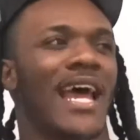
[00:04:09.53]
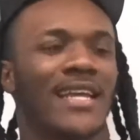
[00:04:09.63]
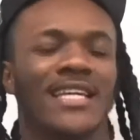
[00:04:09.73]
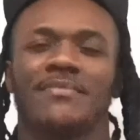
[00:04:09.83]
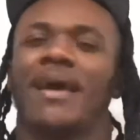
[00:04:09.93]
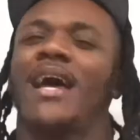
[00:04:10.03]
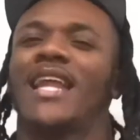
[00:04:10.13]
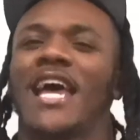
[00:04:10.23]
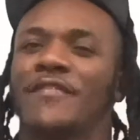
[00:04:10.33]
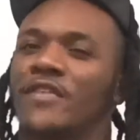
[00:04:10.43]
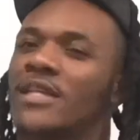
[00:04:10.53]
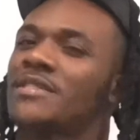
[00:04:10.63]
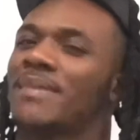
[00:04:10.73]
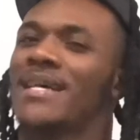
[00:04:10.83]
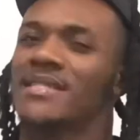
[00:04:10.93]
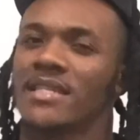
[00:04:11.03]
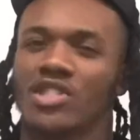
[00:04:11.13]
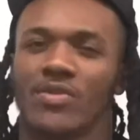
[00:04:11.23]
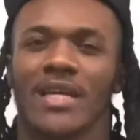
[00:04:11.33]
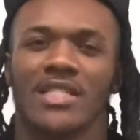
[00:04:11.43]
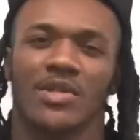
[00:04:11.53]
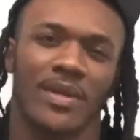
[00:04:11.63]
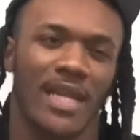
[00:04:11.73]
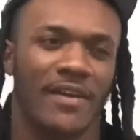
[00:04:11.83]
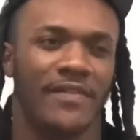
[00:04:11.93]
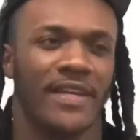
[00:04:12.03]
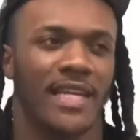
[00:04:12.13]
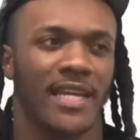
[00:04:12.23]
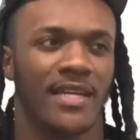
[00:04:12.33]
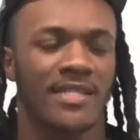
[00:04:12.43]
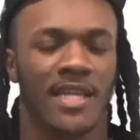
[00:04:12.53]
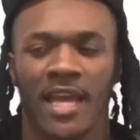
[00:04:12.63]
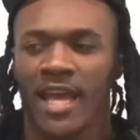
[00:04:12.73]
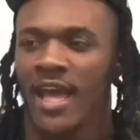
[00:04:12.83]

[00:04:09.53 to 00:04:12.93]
Like, this is my life or this is my situation, whatever it is.